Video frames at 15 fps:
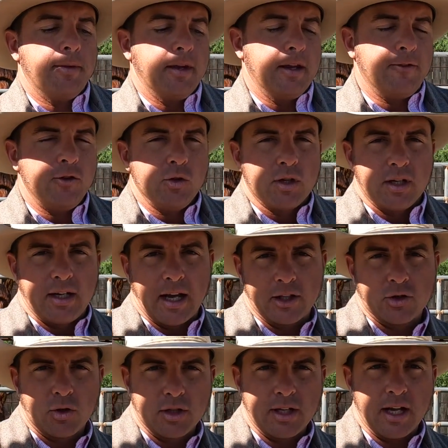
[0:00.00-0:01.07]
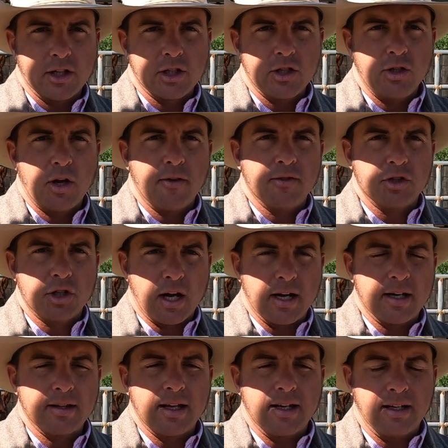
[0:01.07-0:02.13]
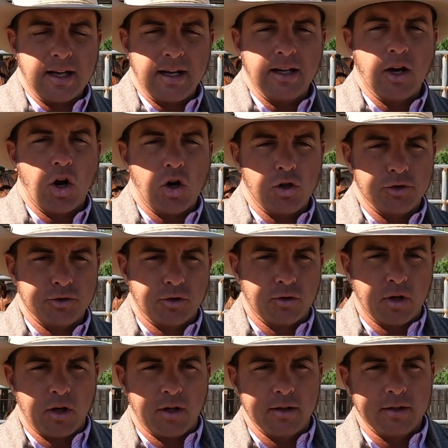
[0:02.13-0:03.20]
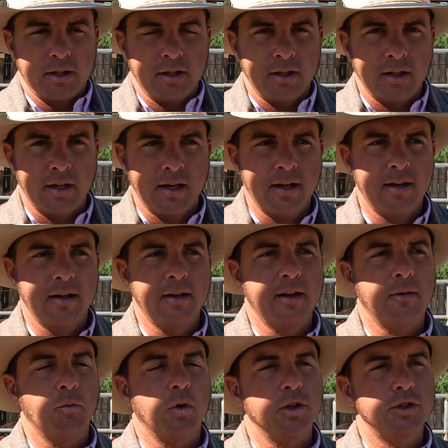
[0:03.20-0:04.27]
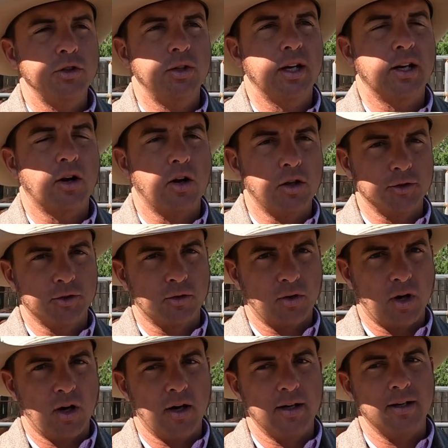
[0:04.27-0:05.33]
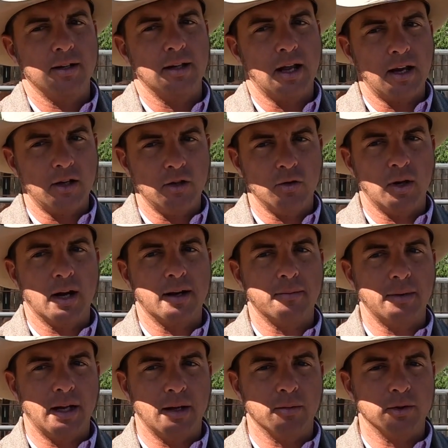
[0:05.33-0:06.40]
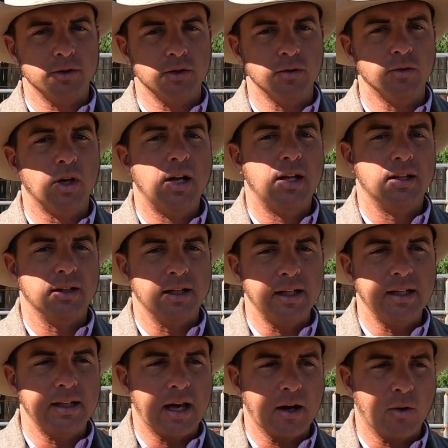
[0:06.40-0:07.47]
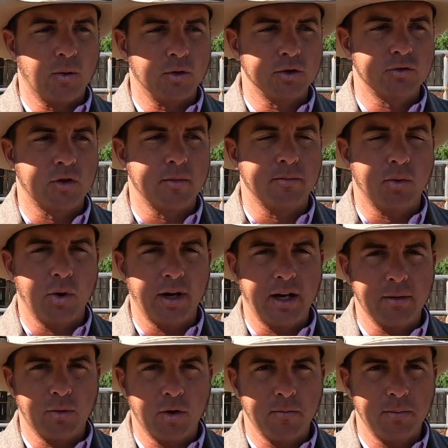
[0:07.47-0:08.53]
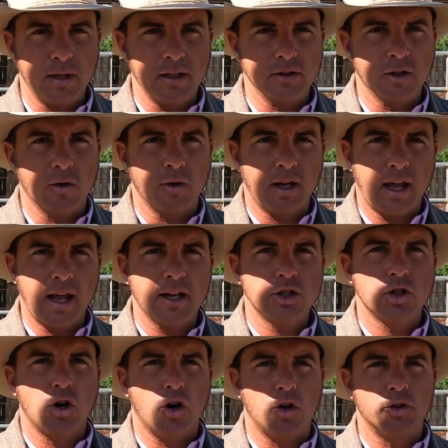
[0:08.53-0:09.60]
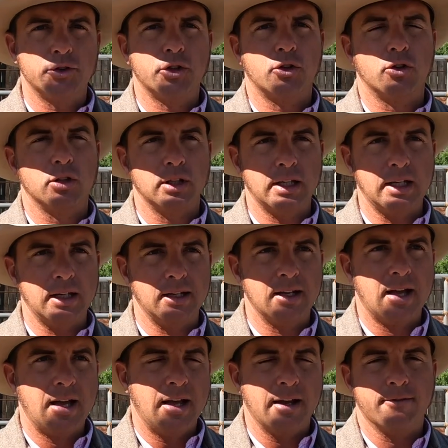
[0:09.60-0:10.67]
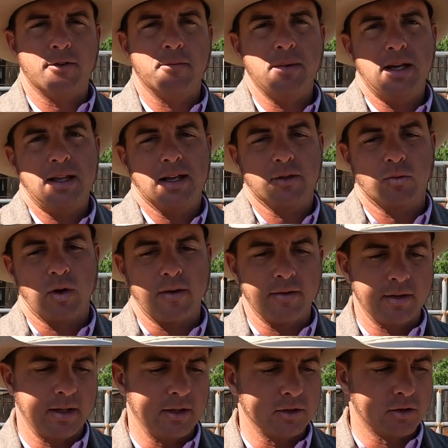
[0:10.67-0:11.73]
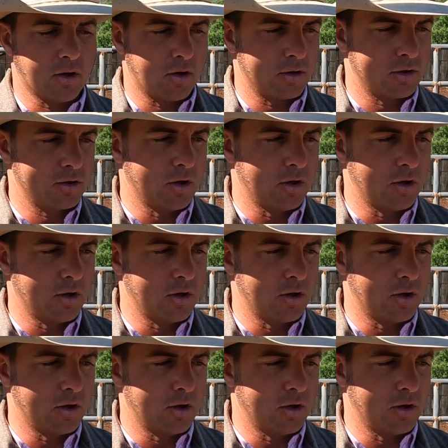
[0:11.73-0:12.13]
If you can catch their attention, you have a shot at then getting a halter on. Once you got a halter on, then you got to be able to lead that horse from point A to point B. So catch, halter, lead. And for me, that's where everything starts.